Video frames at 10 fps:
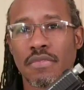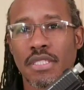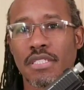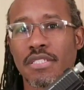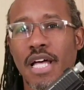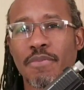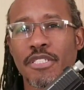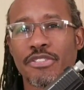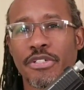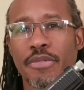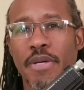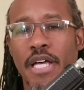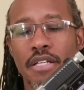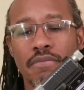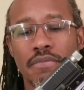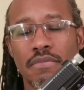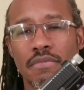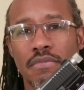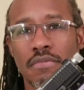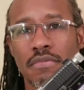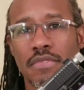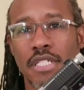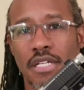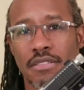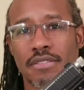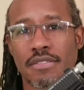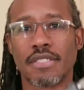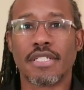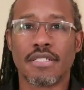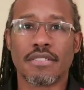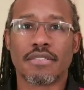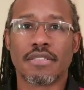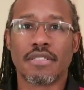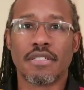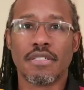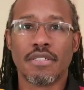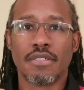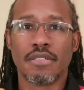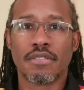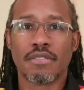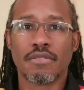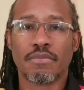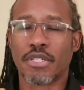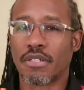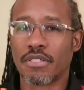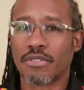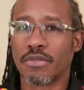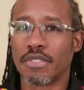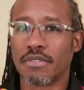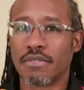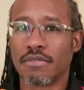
Is slapping the trigger bad? Yes, it is. But it also isn't.